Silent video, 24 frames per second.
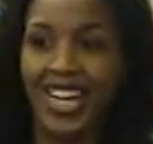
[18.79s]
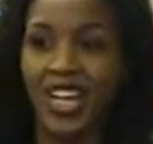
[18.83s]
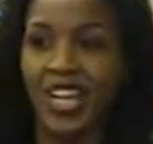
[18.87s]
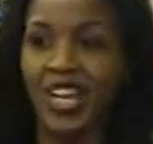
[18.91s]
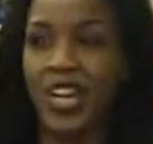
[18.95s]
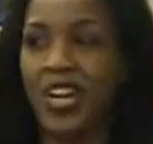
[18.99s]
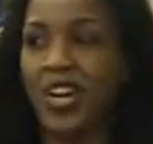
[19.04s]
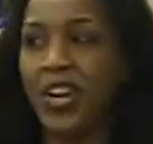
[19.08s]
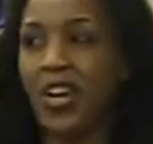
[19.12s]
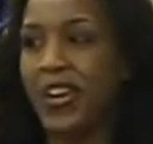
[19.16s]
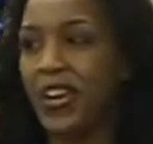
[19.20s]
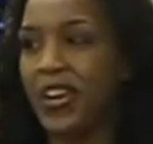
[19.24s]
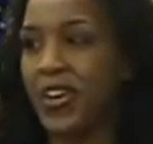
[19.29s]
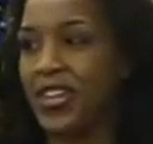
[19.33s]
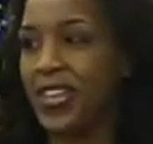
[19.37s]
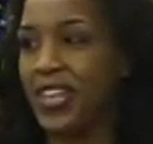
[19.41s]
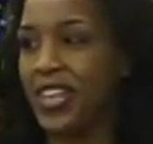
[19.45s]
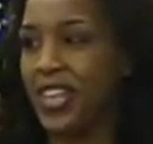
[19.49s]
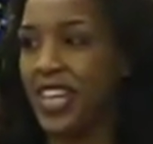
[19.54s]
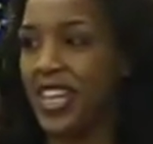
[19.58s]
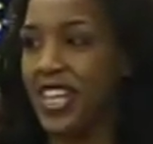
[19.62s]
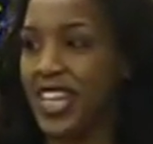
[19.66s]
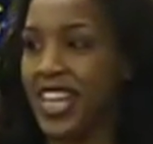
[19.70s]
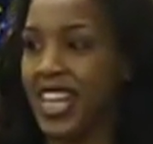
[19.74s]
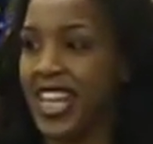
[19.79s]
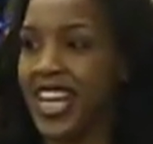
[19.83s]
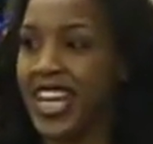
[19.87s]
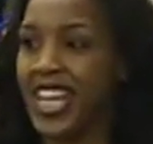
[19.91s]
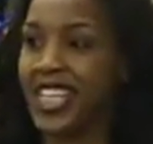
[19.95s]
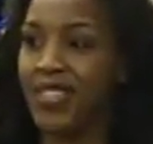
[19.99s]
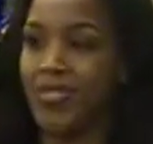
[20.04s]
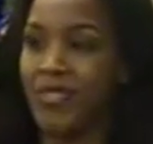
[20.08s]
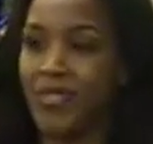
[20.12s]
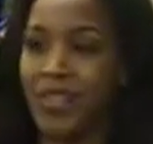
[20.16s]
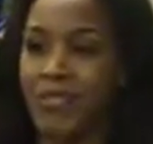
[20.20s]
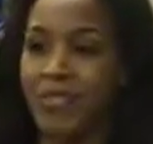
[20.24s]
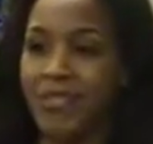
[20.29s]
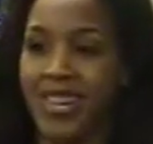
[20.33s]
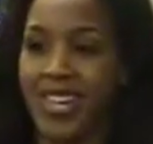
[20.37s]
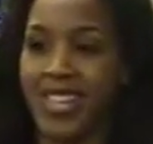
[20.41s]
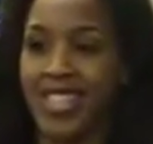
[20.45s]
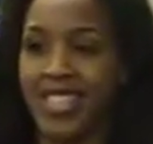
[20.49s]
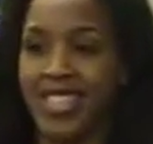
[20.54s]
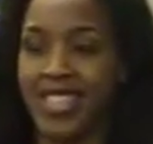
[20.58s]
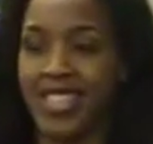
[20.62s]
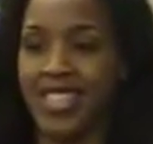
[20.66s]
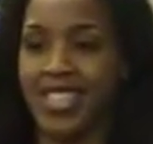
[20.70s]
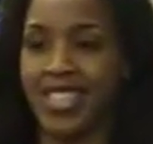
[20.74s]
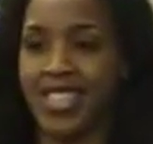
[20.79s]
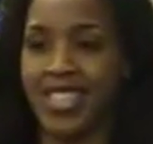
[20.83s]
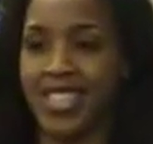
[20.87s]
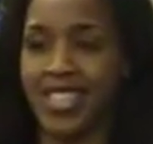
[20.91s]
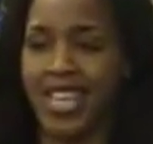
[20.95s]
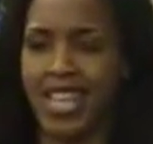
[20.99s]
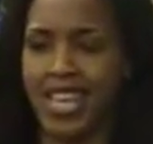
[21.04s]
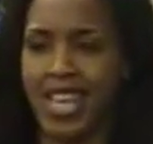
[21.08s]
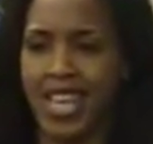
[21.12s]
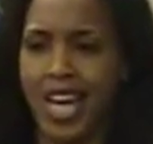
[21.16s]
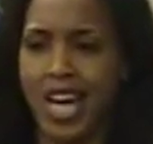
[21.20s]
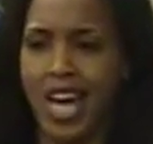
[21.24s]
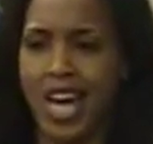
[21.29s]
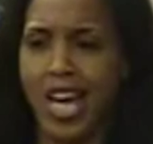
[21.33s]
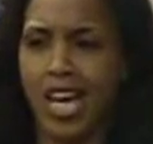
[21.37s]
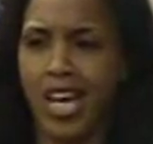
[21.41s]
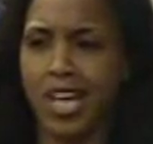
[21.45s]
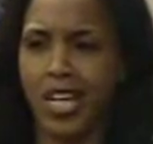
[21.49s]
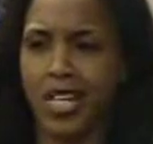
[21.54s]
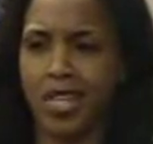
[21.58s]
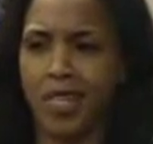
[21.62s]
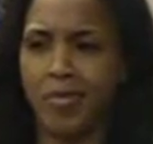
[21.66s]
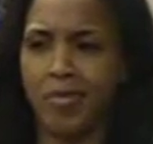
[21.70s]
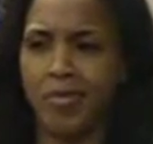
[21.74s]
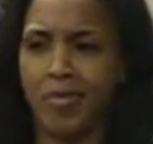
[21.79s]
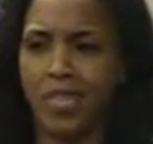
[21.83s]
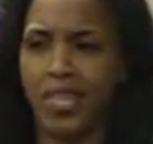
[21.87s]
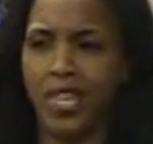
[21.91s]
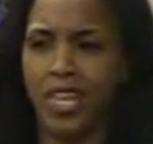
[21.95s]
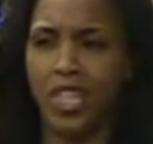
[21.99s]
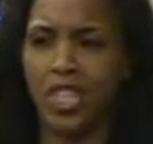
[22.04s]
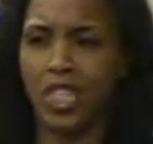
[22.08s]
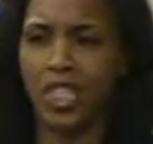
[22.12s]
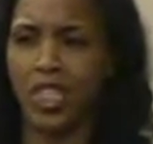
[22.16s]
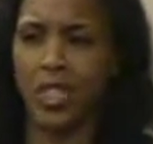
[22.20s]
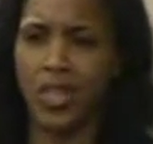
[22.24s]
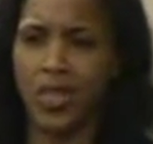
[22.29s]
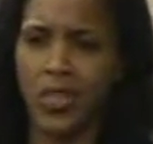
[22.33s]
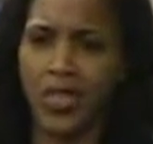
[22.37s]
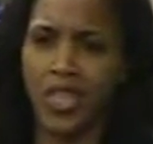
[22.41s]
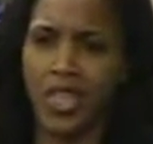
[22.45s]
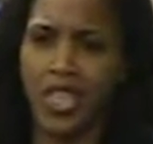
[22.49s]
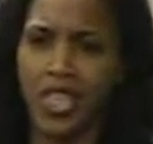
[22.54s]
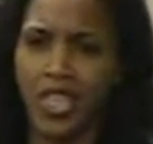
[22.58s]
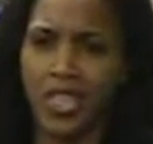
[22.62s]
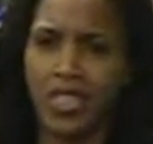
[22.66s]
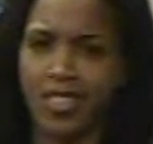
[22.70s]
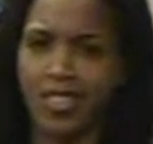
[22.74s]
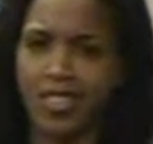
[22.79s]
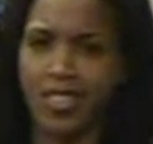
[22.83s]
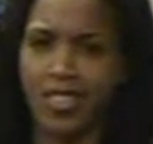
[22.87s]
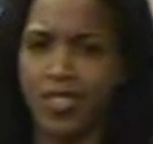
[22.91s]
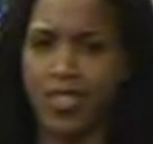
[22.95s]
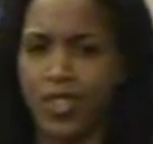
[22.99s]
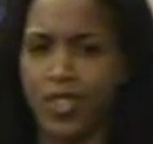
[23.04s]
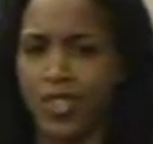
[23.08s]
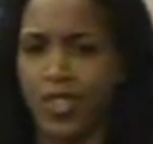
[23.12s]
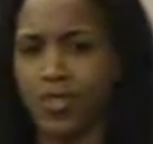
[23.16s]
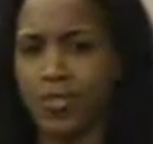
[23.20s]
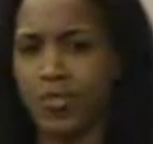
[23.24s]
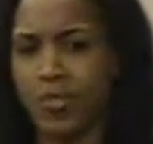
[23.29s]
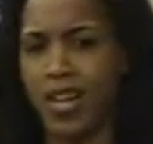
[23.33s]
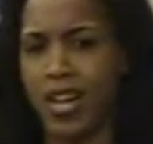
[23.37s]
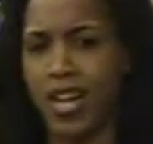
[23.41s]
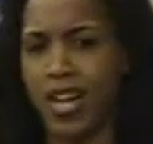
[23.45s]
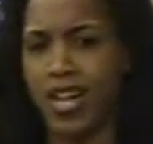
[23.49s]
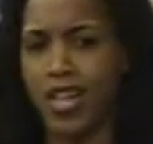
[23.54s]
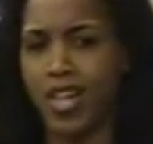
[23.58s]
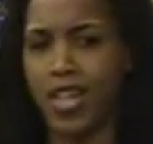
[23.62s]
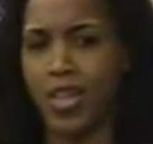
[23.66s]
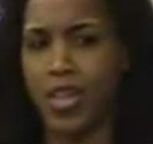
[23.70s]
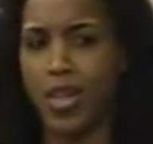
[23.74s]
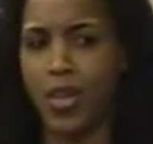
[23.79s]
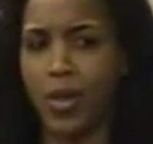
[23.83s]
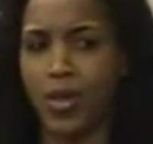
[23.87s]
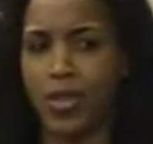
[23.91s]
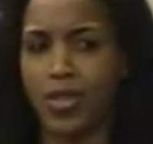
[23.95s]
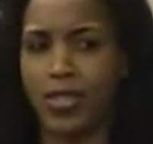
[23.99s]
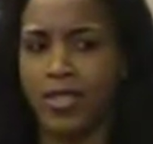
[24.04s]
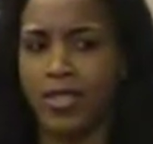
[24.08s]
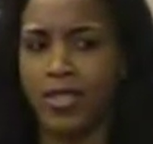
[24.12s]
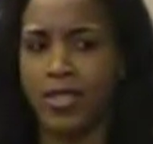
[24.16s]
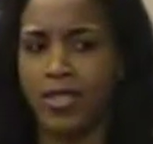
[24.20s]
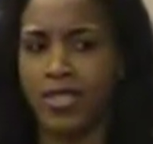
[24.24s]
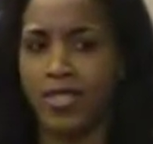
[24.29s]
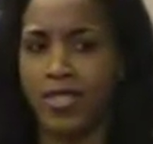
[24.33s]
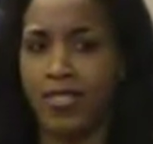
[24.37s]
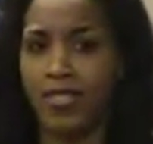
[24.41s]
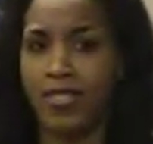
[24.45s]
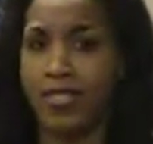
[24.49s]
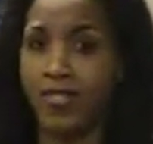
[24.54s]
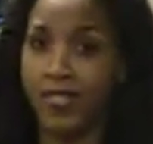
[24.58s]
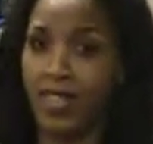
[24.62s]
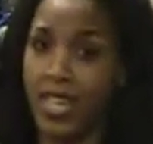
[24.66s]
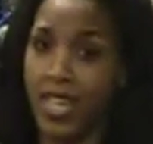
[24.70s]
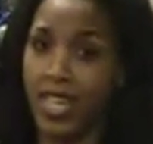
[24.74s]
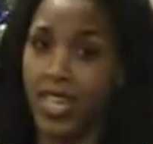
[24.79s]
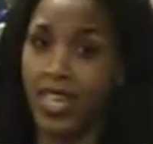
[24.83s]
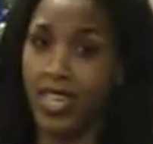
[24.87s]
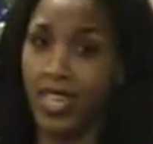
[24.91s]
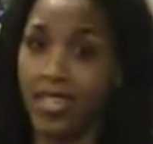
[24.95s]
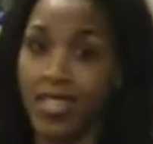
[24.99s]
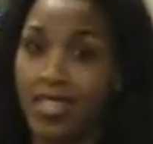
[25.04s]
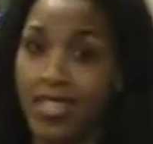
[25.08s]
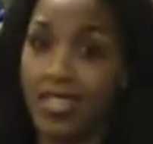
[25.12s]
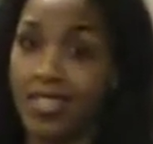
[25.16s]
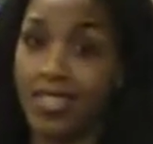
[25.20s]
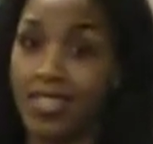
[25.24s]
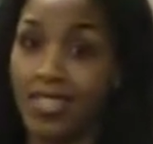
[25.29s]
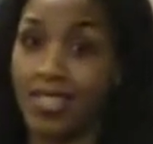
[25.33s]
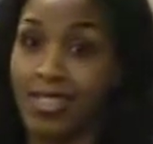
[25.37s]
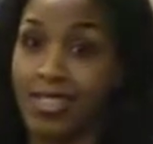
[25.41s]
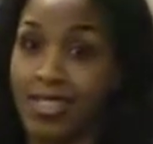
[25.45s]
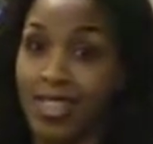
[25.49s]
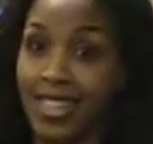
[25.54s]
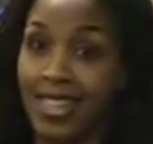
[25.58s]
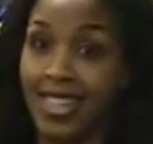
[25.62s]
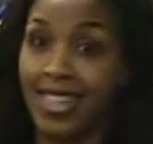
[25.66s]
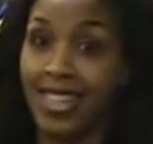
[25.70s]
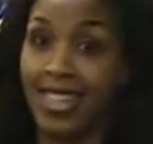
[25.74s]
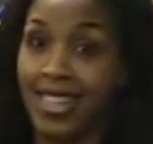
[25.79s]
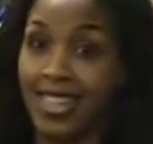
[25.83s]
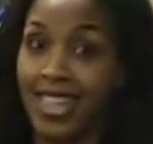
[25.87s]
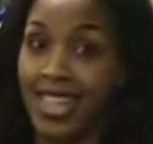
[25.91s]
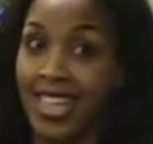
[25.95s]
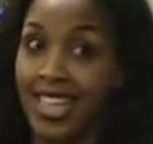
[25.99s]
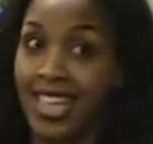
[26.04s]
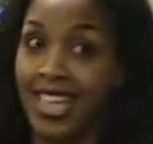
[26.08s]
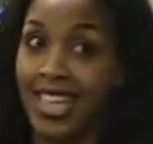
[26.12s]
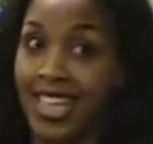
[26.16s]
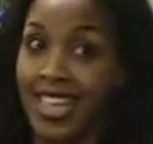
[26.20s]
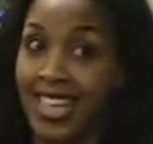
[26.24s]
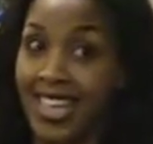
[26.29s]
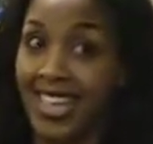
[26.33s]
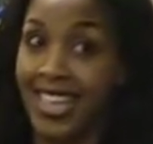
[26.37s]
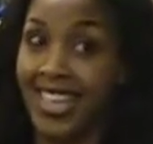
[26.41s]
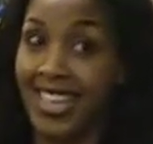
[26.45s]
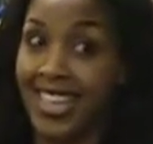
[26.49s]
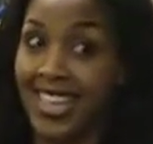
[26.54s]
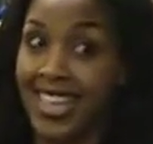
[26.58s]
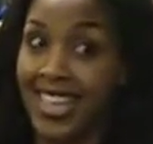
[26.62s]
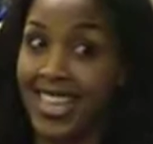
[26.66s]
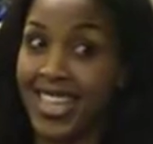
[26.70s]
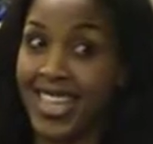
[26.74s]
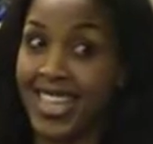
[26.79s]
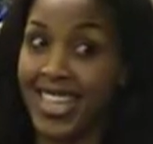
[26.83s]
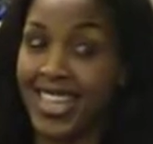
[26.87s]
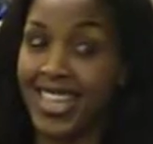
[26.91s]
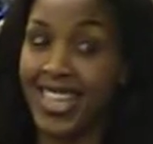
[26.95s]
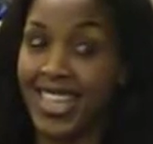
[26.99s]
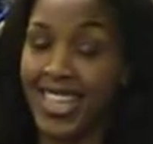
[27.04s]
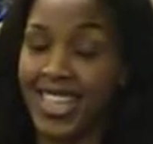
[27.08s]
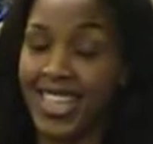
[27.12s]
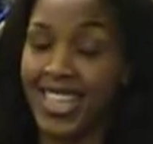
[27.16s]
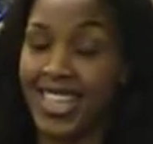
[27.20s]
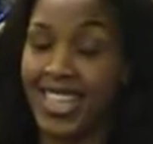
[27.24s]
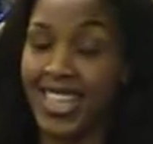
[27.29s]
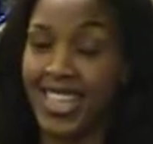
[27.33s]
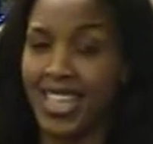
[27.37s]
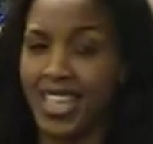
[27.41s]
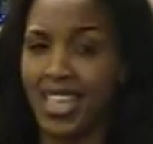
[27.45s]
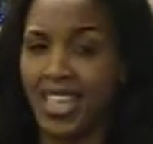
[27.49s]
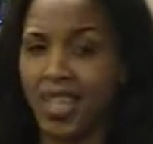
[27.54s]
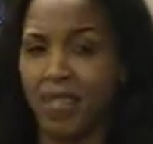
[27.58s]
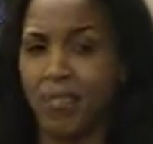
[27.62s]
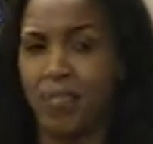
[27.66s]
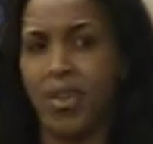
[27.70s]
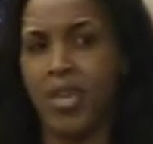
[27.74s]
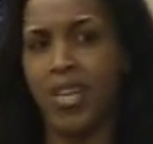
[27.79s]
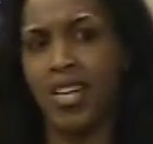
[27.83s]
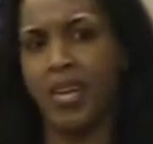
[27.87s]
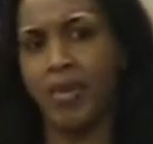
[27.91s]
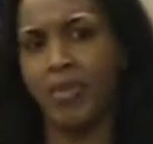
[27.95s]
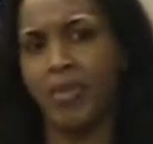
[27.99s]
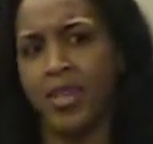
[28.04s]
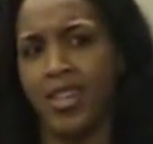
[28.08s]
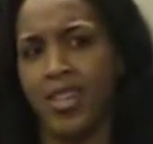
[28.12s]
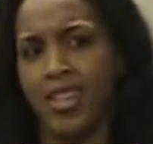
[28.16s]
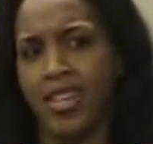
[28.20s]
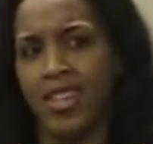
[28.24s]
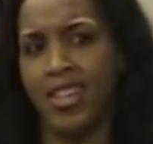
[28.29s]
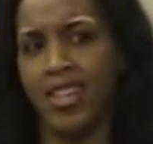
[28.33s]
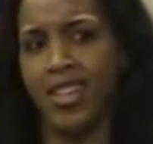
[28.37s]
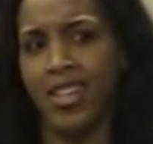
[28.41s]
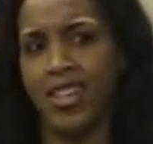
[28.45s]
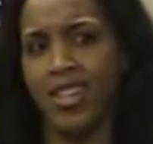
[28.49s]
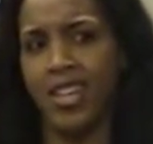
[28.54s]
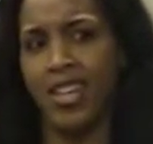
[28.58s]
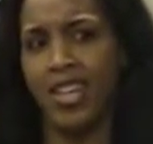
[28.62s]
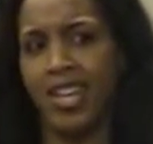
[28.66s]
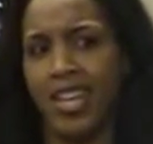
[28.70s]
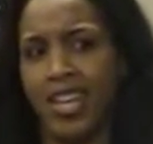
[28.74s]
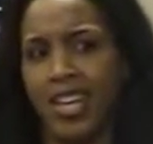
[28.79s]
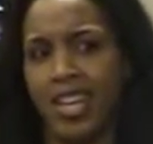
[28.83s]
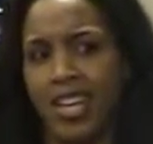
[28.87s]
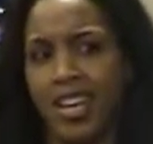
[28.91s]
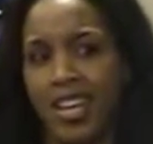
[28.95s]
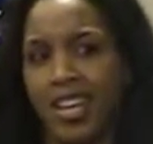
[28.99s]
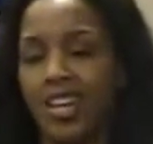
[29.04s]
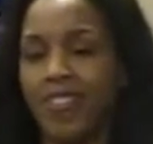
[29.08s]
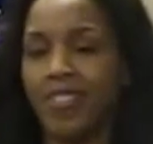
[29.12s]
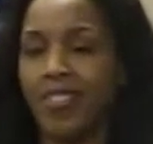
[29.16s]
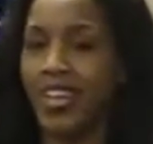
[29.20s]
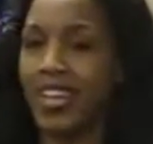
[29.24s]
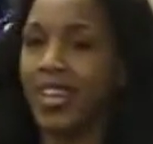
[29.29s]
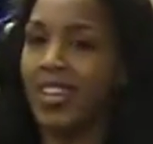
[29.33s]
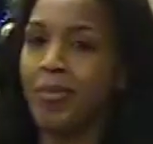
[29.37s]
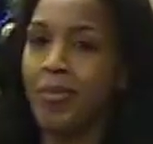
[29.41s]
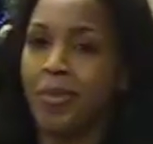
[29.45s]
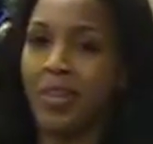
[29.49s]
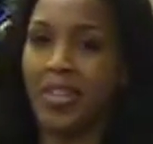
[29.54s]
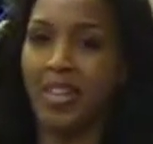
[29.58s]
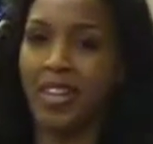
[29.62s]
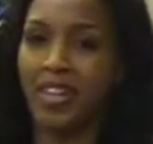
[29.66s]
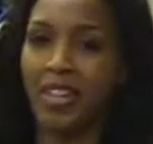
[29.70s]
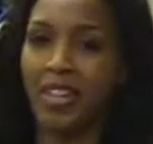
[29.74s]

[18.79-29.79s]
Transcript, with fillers: Oh, the last four months. Let's see. Um, New York, Toronto, Vegas, Atlanta, Alabama. I've kind of been all